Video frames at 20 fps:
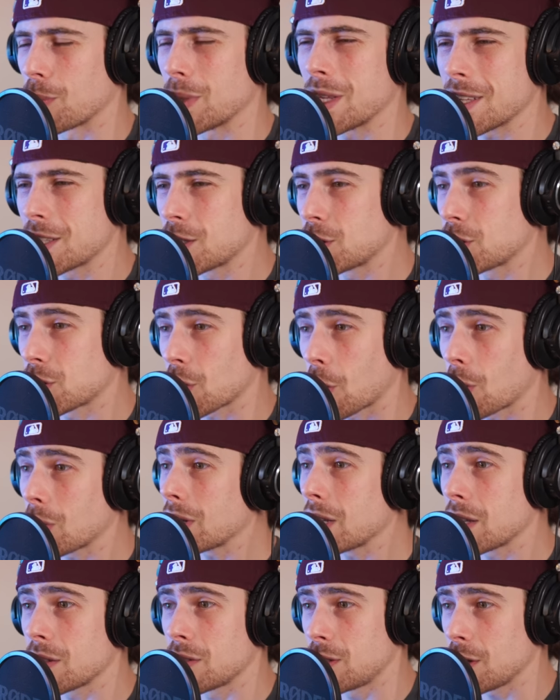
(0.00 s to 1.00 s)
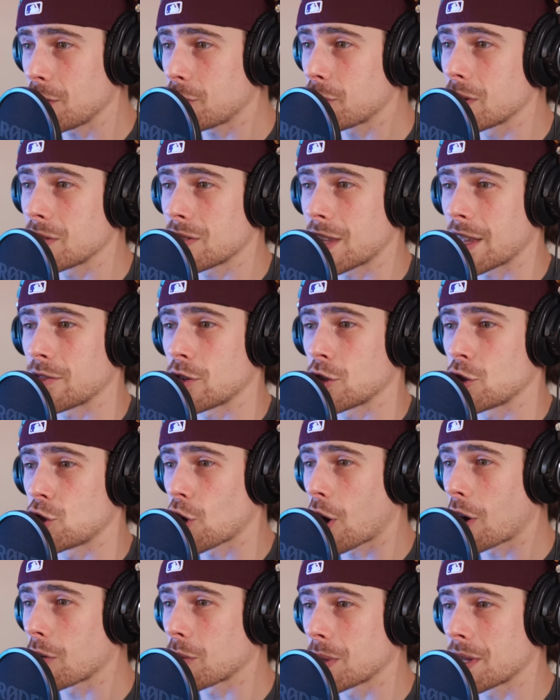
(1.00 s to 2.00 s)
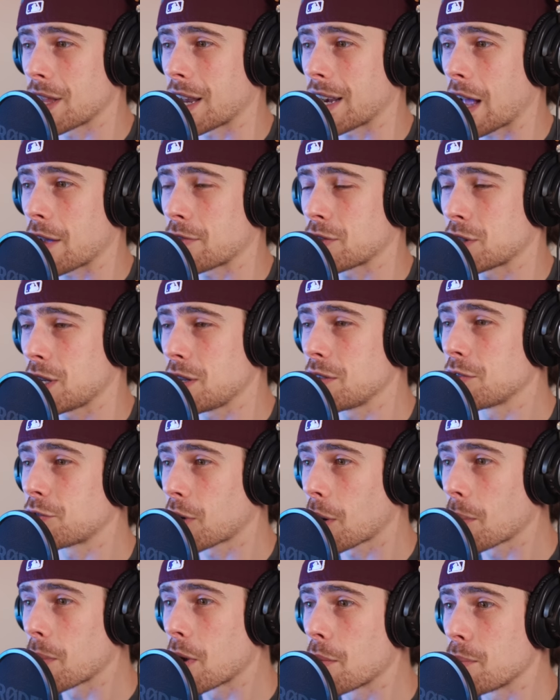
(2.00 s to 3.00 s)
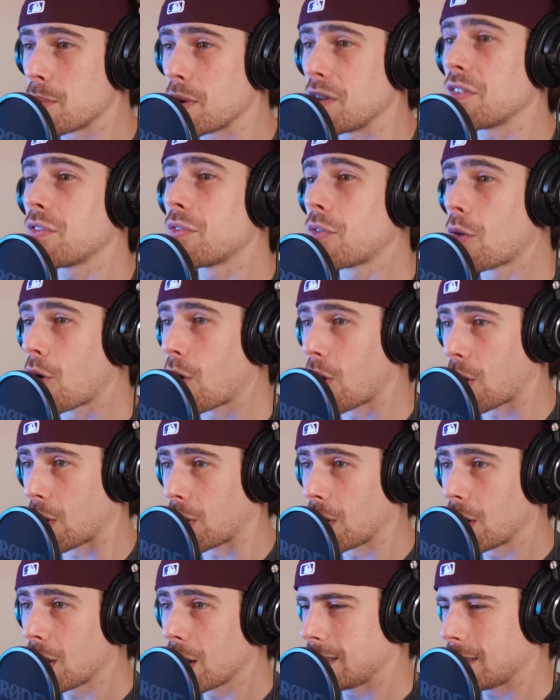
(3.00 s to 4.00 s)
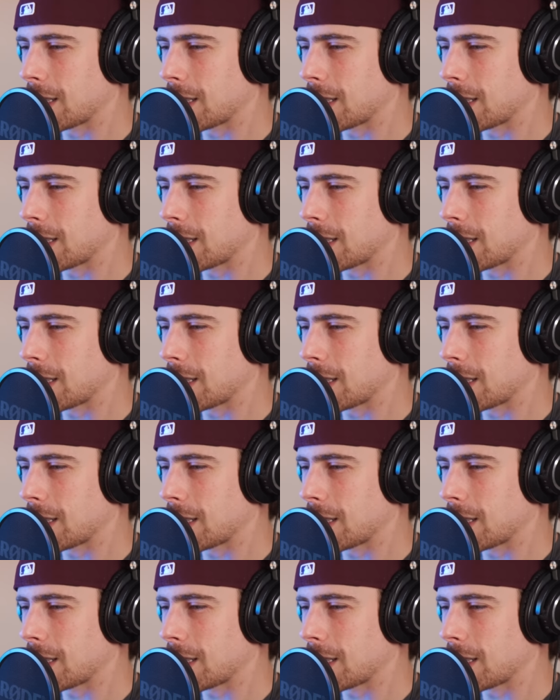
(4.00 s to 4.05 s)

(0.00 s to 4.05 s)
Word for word: But it's totally different than the genre that I've seen from him before.